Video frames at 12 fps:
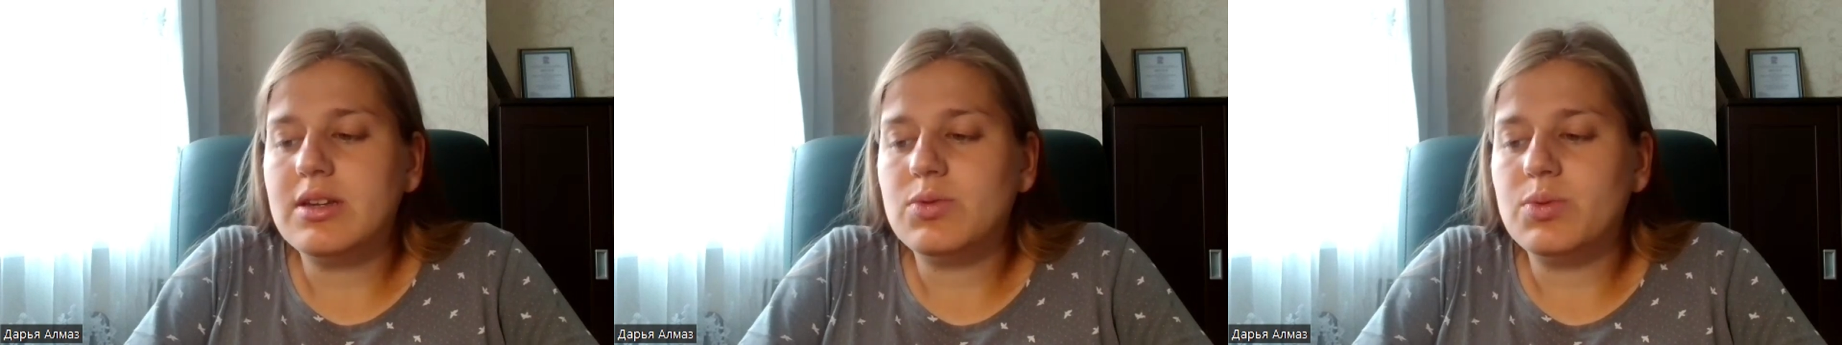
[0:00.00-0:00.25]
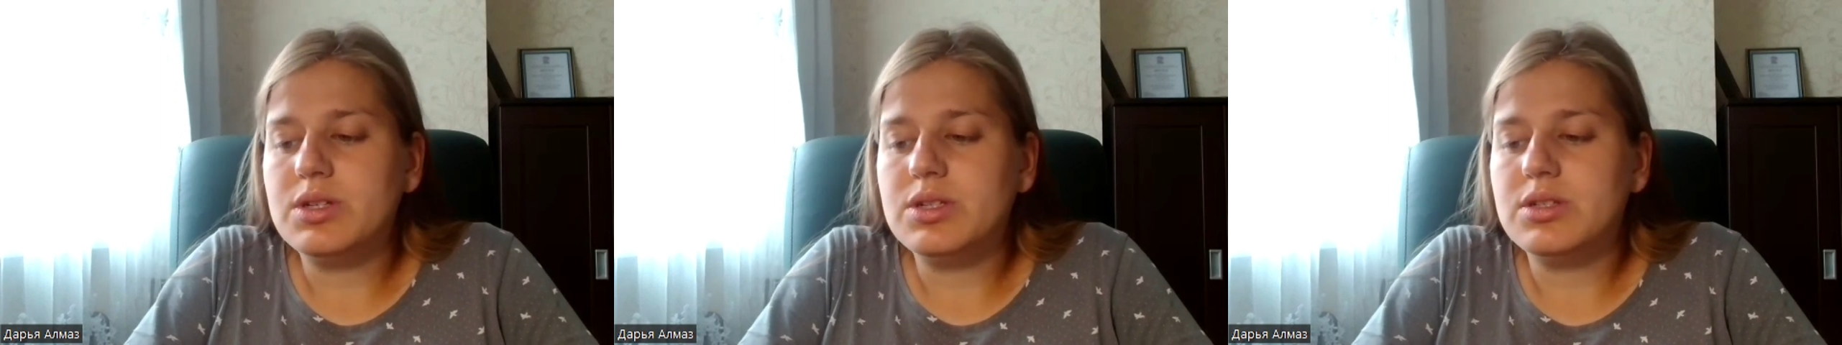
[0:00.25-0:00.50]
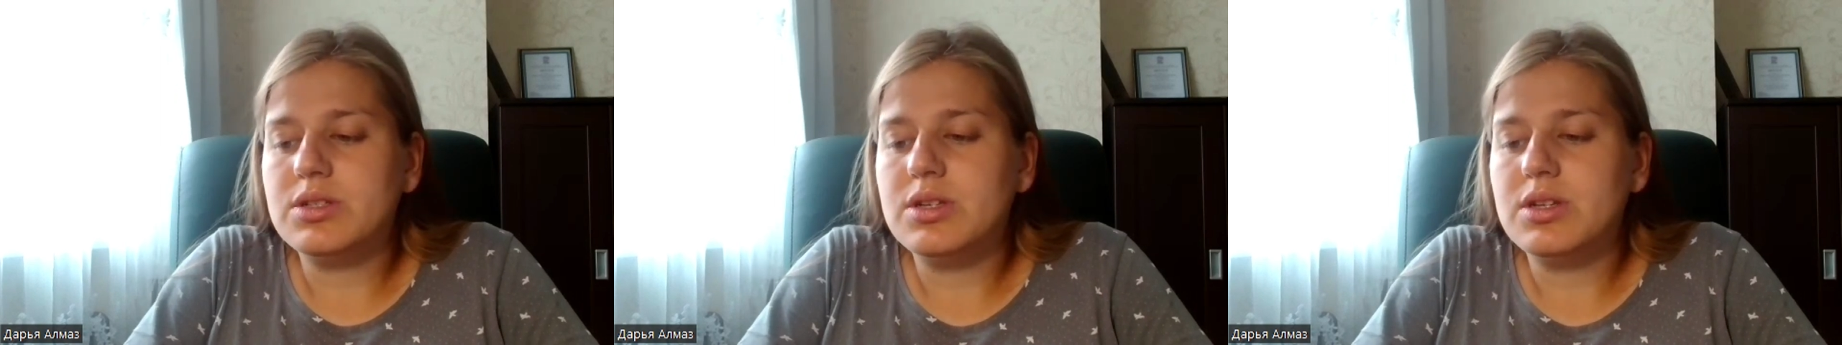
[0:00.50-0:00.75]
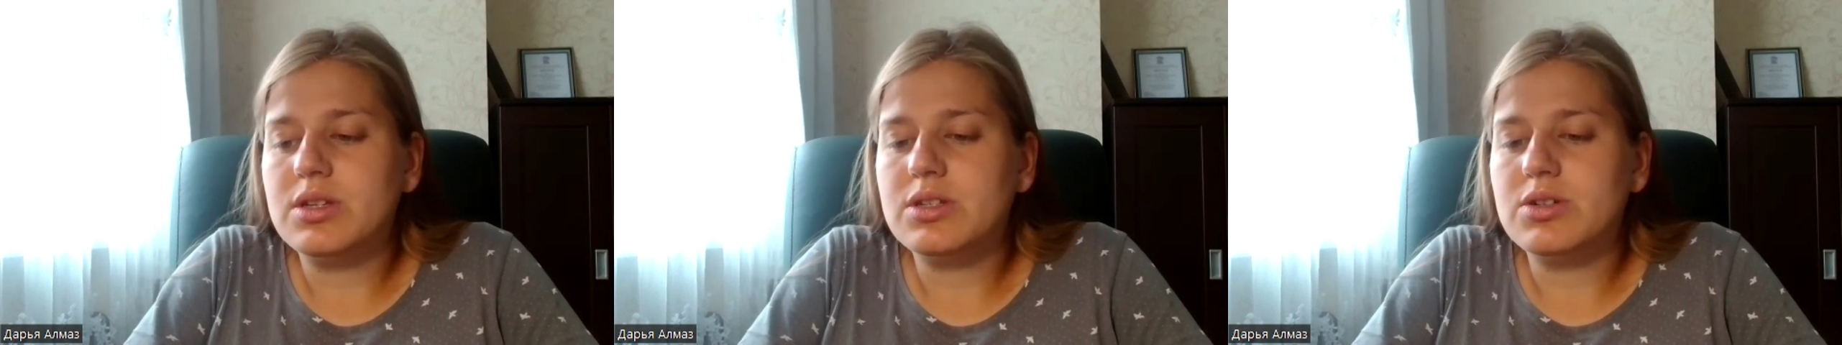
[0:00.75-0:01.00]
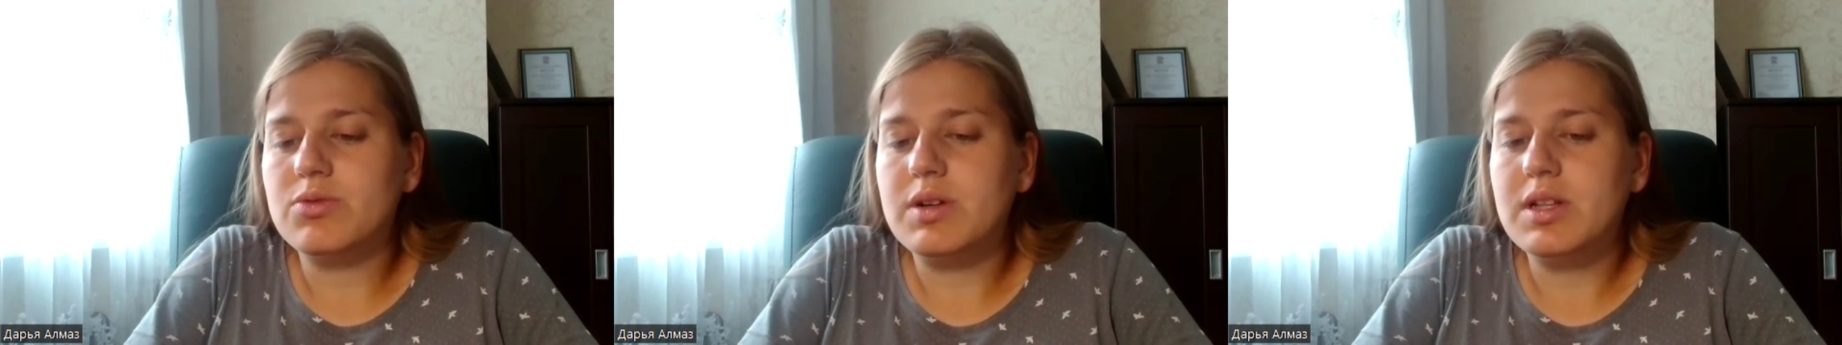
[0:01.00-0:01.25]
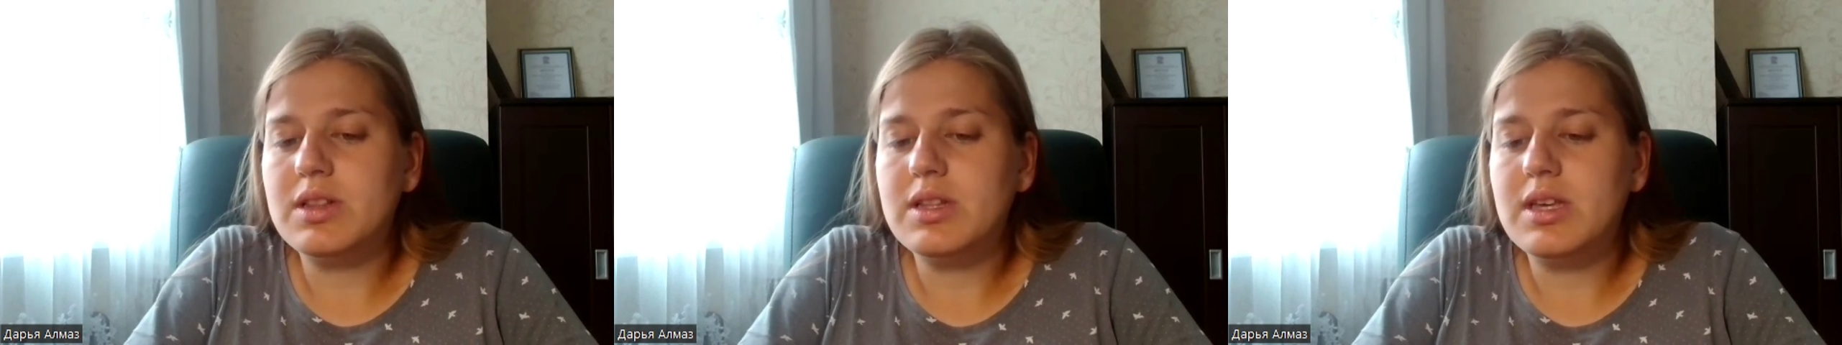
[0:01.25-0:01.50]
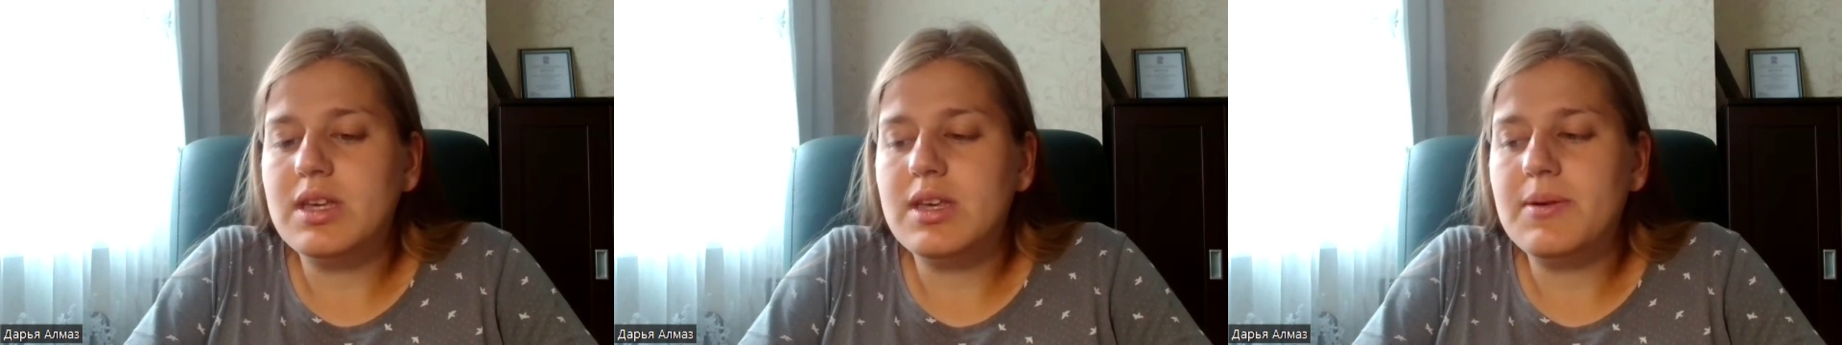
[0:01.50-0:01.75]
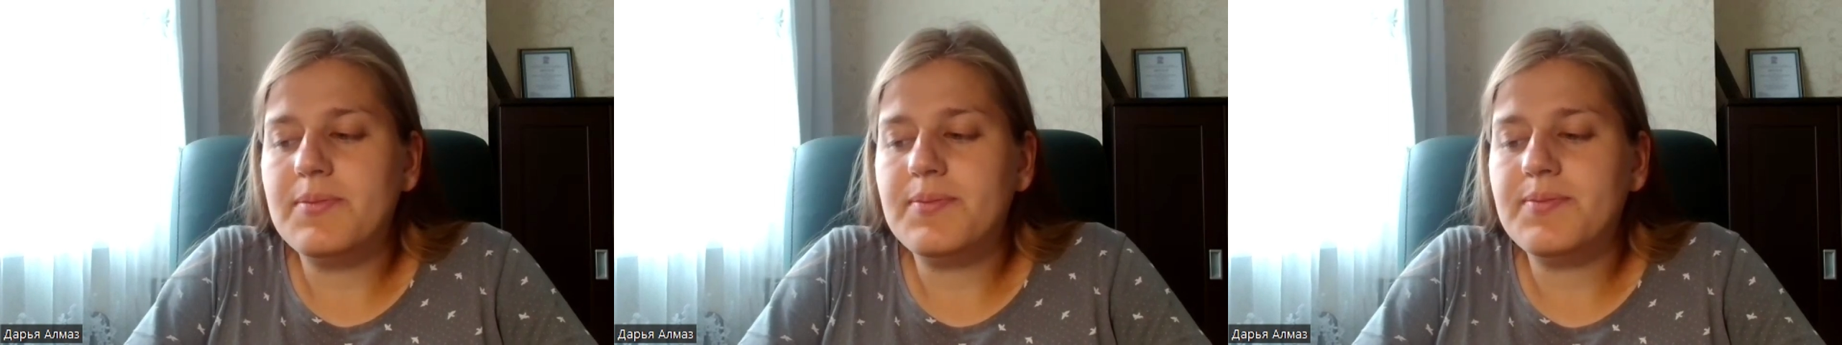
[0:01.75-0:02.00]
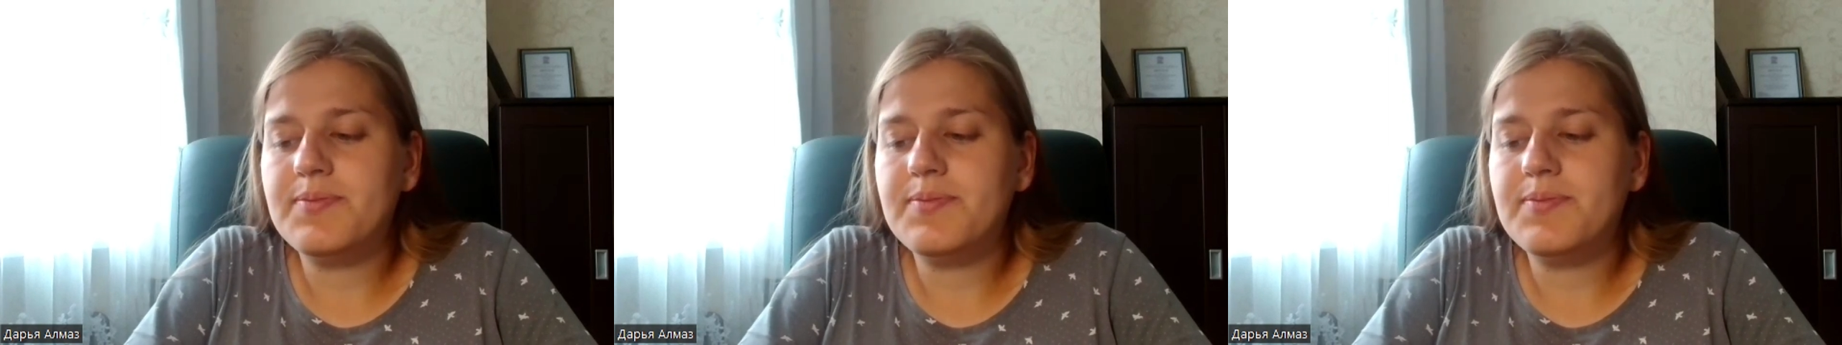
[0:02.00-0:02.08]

it wasn't really,